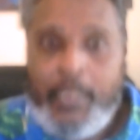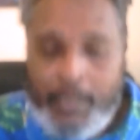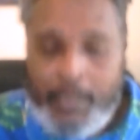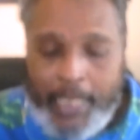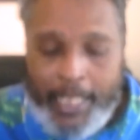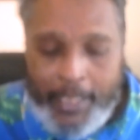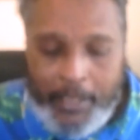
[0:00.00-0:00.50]

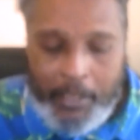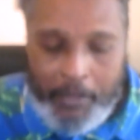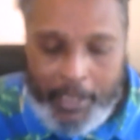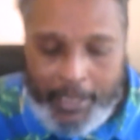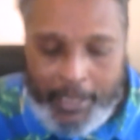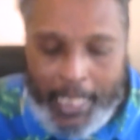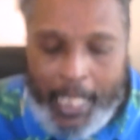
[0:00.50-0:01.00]
naked dude with
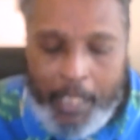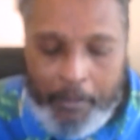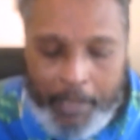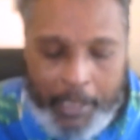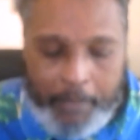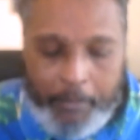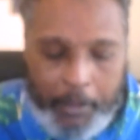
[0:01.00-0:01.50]
a towel
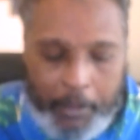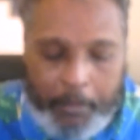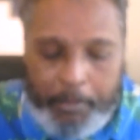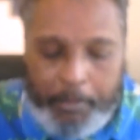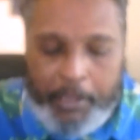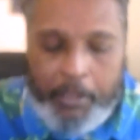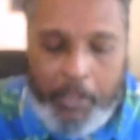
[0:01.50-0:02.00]
around him or a little
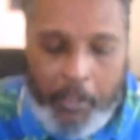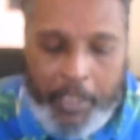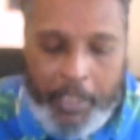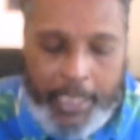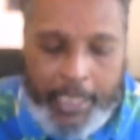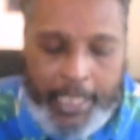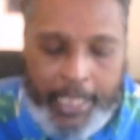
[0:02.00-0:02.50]
big old gurney
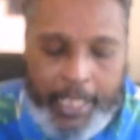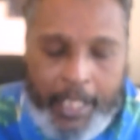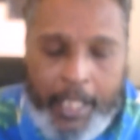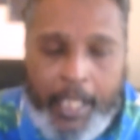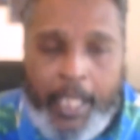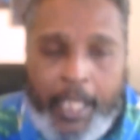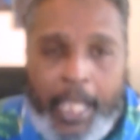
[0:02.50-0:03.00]
thingy
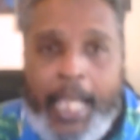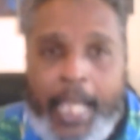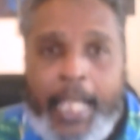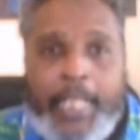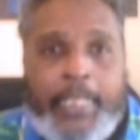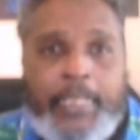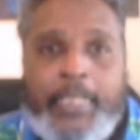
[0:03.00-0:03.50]

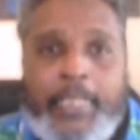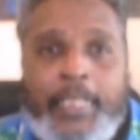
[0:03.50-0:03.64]
and